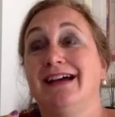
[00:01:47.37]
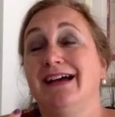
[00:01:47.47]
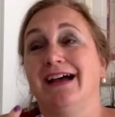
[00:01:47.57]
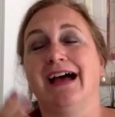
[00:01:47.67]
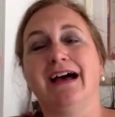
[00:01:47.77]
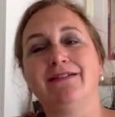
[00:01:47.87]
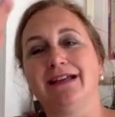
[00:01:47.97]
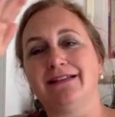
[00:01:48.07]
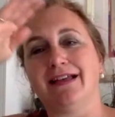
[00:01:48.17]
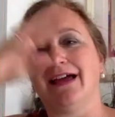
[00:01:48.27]
how
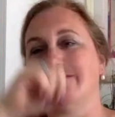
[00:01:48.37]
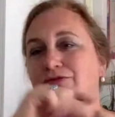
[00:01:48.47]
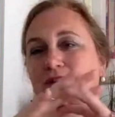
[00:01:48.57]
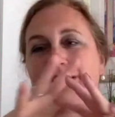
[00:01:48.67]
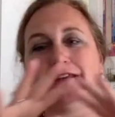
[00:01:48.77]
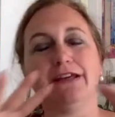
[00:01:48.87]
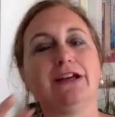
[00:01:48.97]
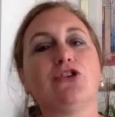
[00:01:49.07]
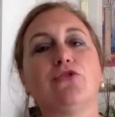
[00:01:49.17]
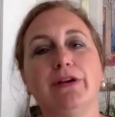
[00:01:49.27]
that can really
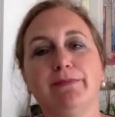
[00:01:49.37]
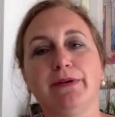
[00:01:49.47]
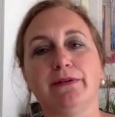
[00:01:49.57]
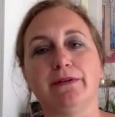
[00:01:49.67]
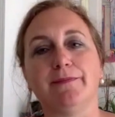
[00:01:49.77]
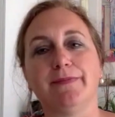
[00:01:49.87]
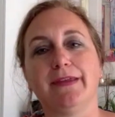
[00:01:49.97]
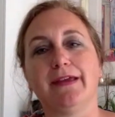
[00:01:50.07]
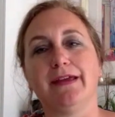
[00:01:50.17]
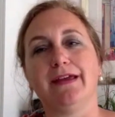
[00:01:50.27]
cripple,
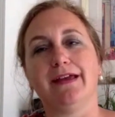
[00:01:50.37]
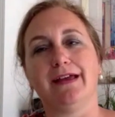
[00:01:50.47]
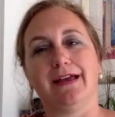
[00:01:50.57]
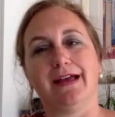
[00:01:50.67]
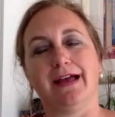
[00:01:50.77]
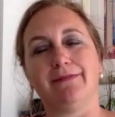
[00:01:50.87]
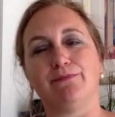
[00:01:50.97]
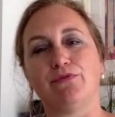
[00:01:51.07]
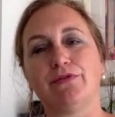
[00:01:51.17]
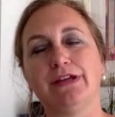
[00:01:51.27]
and
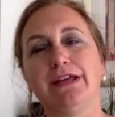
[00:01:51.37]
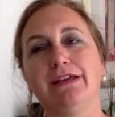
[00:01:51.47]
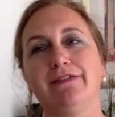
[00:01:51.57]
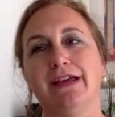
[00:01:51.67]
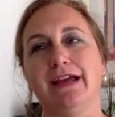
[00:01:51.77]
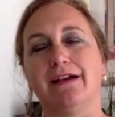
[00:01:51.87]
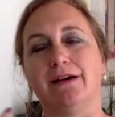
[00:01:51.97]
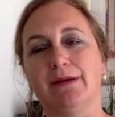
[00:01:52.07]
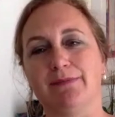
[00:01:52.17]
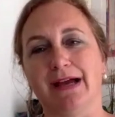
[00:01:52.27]
breathing and
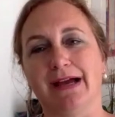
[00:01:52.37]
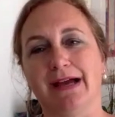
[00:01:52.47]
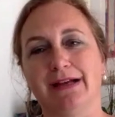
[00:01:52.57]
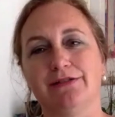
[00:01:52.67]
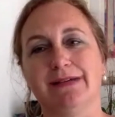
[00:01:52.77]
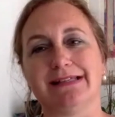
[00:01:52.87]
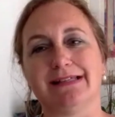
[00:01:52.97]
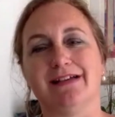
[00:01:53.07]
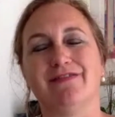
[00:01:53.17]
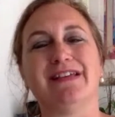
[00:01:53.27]
coming back to
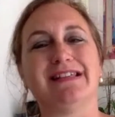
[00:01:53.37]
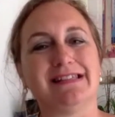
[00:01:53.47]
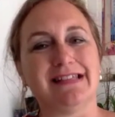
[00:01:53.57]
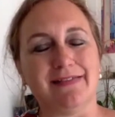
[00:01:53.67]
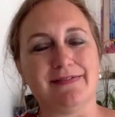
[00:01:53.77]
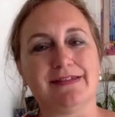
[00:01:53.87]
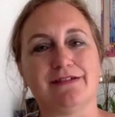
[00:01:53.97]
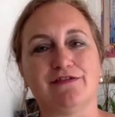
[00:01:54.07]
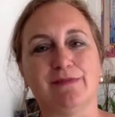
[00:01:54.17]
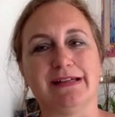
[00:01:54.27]
myself, a sense
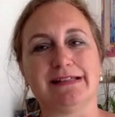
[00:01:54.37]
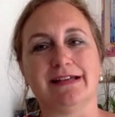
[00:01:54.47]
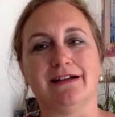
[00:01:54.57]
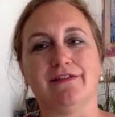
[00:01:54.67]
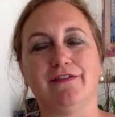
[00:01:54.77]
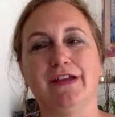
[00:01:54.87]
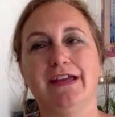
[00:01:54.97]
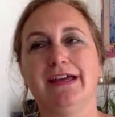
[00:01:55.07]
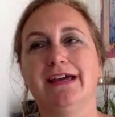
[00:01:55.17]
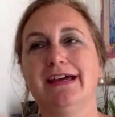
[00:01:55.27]
of myself.
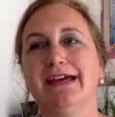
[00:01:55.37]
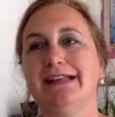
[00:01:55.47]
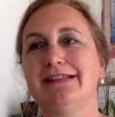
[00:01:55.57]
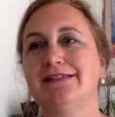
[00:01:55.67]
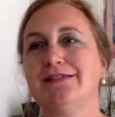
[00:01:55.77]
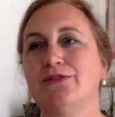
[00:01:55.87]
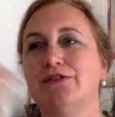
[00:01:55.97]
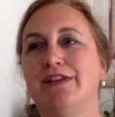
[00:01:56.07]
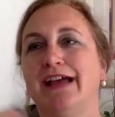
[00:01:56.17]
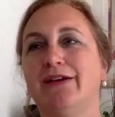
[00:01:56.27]
It's sort
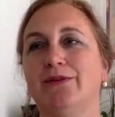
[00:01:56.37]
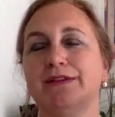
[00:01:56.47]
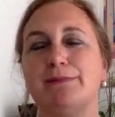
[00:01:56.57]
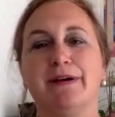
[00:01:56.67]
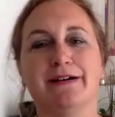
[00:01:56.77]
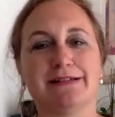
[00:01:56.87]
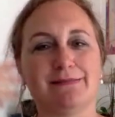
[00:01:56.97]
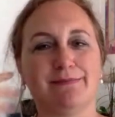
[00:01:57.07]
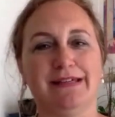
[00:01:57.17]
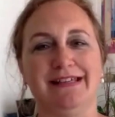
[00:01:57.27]
of like all the puzzle
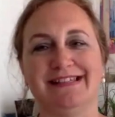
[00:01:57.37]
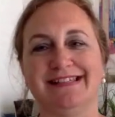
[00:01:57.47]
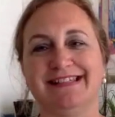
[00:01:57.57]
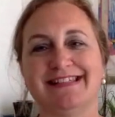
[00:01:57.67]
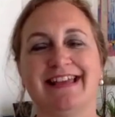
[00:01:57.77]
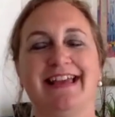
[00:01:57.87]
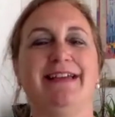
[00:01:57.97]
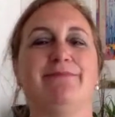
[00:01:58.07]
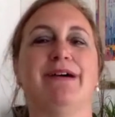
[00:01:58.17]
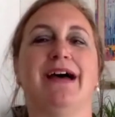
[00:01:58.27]
pieces
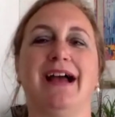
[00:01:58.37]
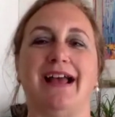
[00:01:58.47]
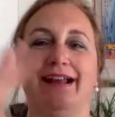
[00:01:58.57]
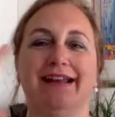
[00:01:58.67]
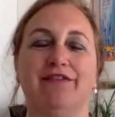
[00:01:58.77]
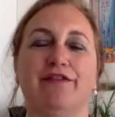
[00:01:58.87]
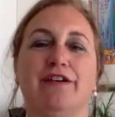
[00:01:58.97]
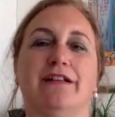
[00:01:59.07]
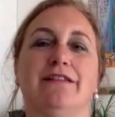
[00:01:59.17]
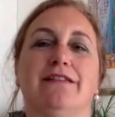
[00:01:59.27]
came back and I
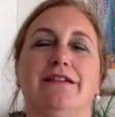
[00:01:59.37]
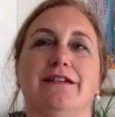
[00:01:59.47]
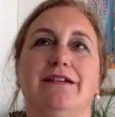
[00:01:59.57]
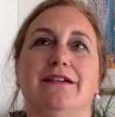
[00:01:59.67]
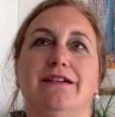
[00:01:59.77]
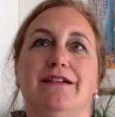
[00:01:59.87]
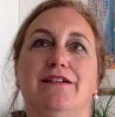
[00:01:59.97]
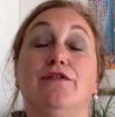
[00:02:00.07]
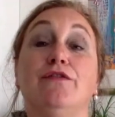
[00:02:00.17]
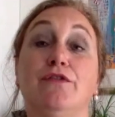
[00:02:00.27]
felt
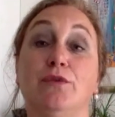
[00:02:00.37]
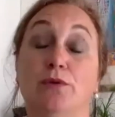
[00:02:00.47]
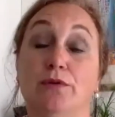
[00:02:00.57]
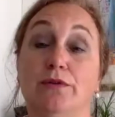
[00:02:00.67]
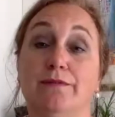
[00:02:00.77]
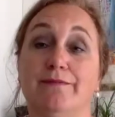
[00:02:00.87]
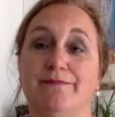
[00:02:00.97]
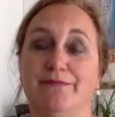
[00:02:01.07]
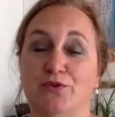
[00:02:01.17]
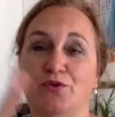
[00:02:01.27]
full
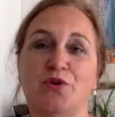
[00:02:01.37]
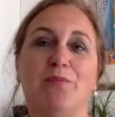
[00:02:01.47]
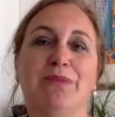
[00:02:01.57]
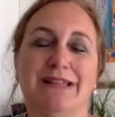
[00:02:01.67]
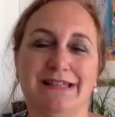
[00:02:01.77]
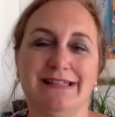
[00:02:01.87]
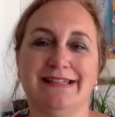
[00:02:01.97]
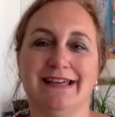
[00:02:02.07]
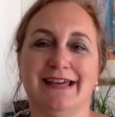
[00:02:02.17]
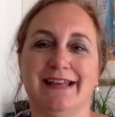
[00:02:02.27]
or complete
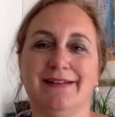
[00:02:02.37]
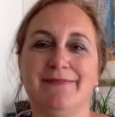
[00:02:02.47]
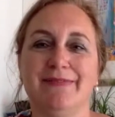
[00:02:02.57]
again.